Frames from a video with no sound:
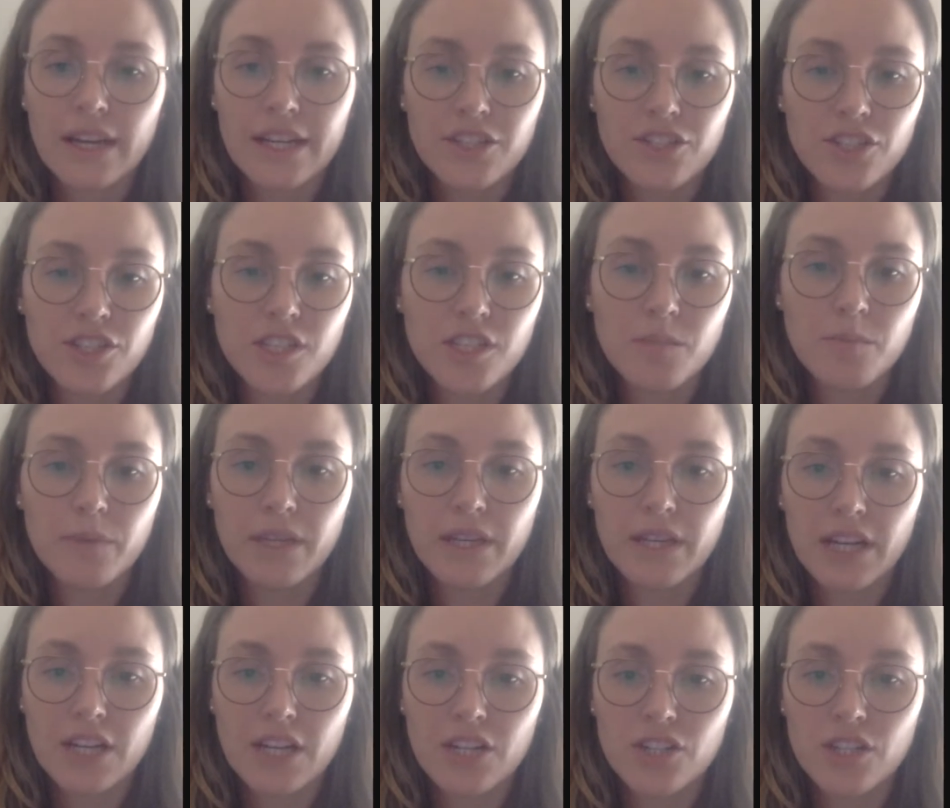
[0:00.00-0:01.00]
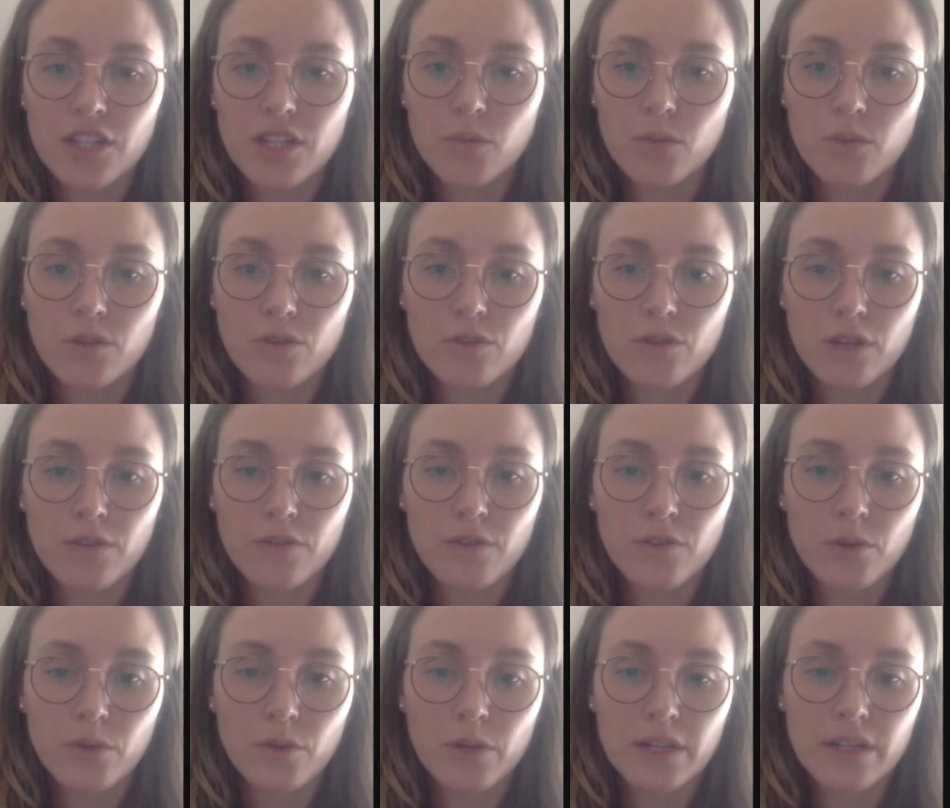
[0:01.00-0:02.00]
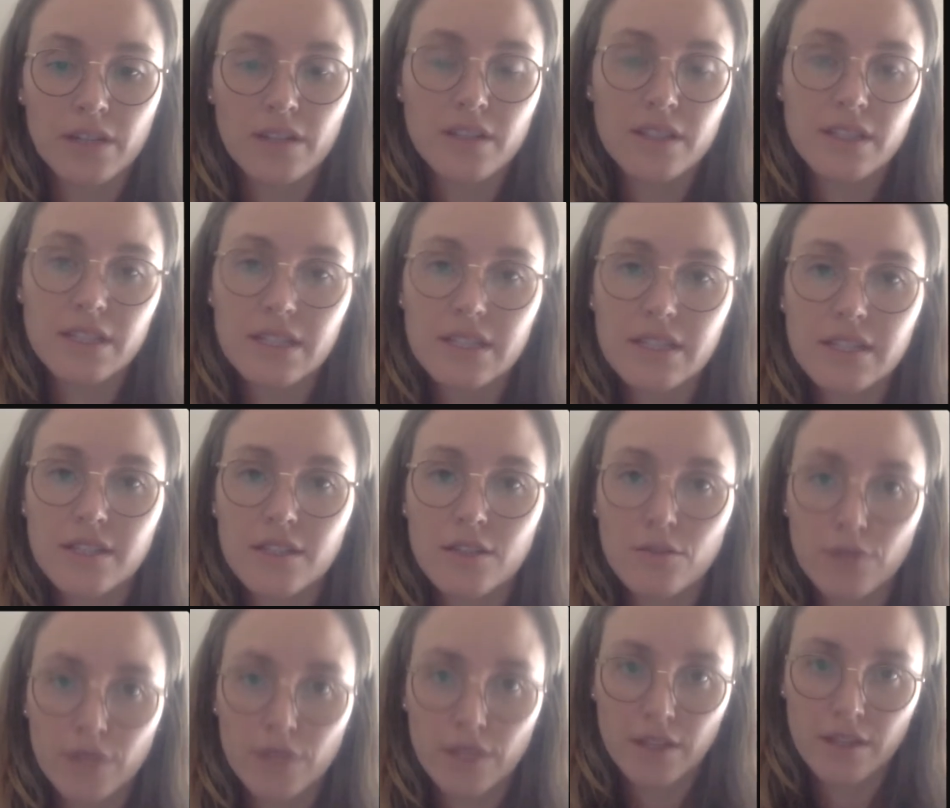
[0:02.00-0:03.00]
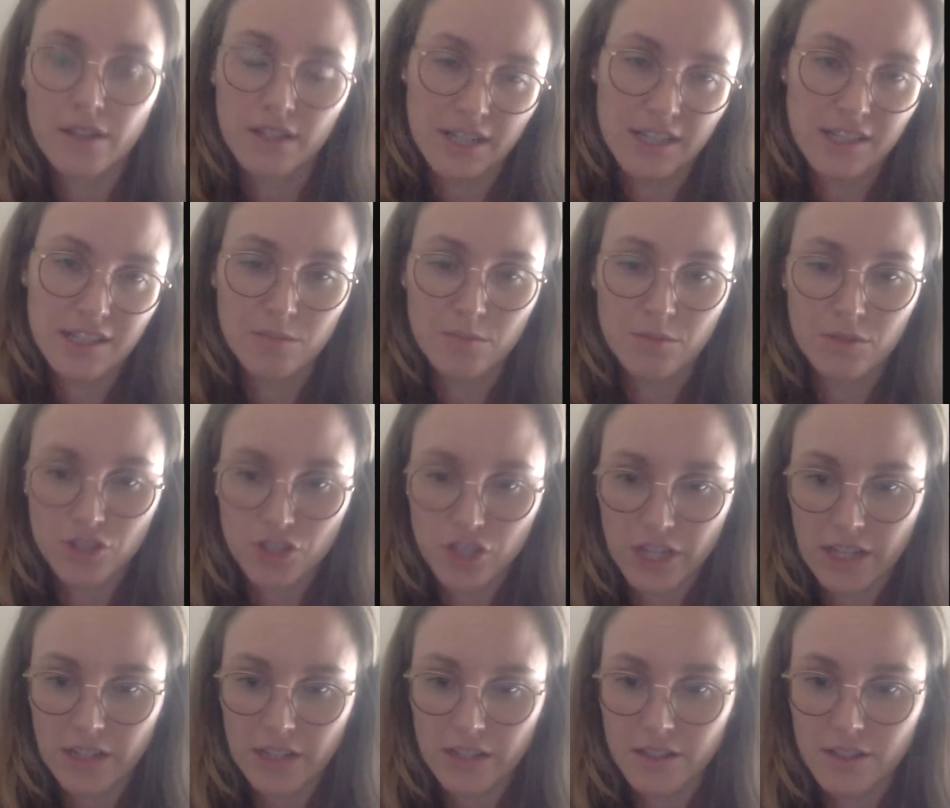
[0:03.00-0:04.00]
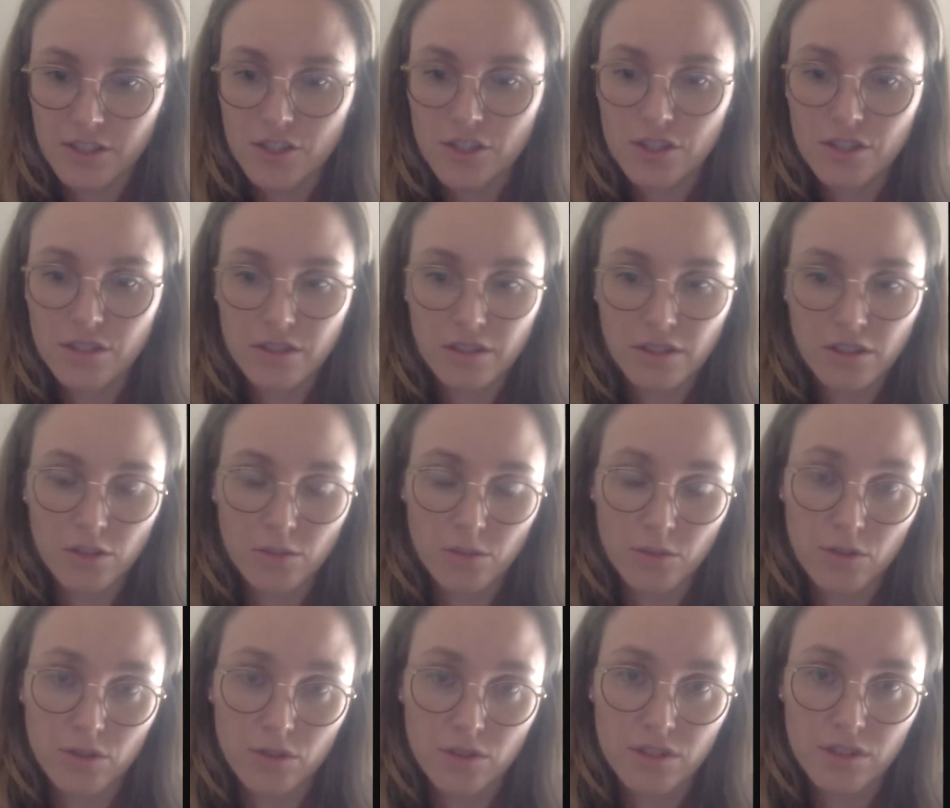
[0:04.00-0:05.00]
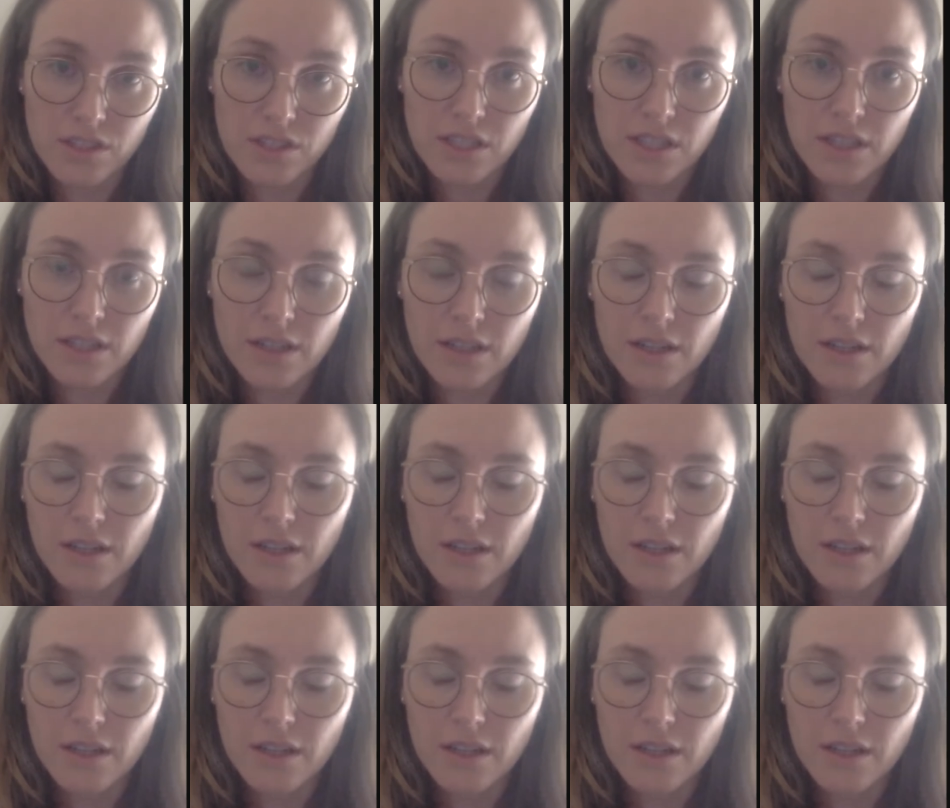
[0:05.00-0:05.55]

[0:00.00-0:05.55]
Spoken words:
HTTP caching with GraphQL is a recognizable challenge in the community,